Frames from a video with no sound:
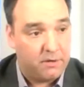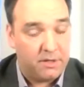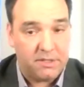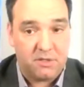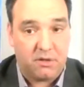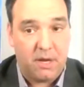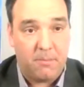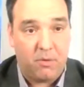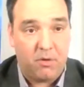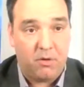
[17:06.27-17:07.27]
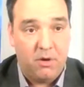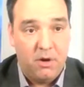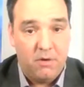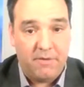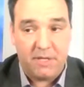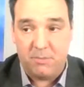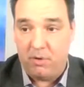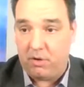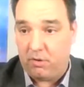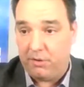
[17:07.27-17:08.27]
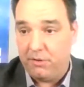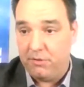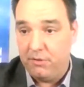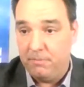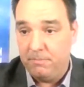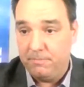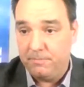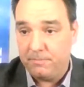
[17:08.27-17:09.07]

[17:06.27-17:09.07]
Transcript: either on Instagram or Facebook or YouTube?